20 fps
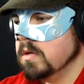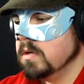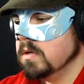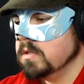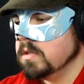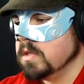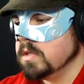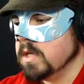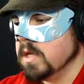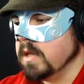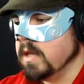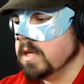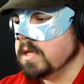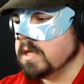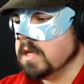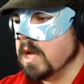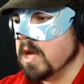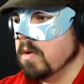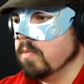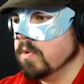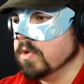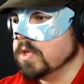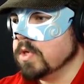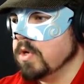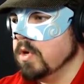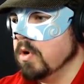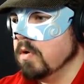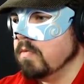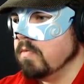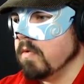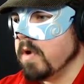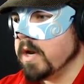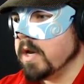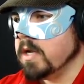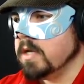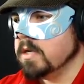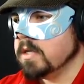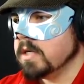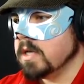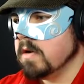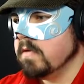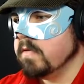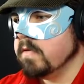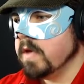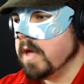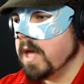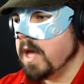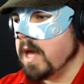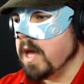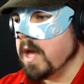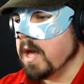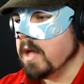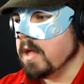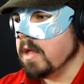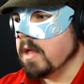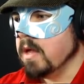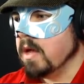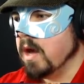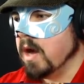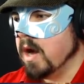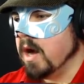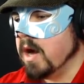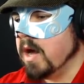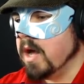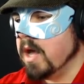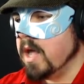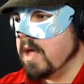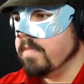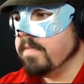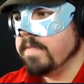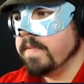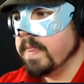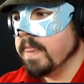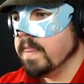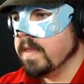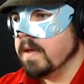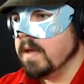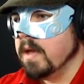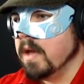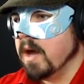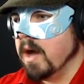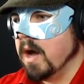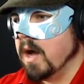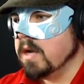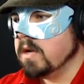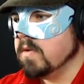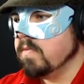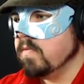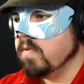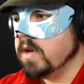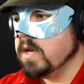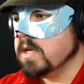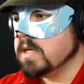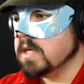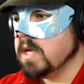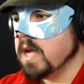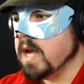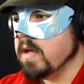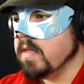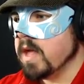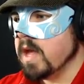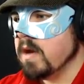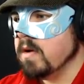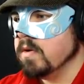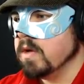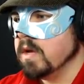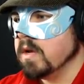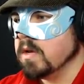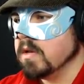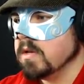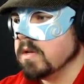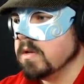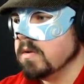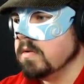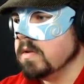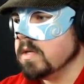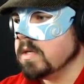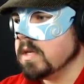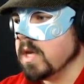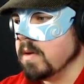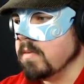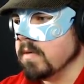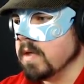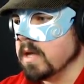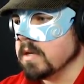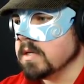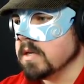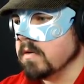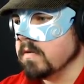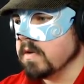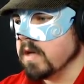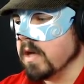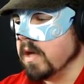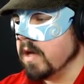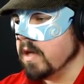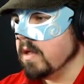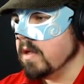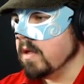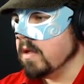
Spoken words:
So see, this Nia was not running self-care. I couldn't really see how the hell you could do this game without self-care.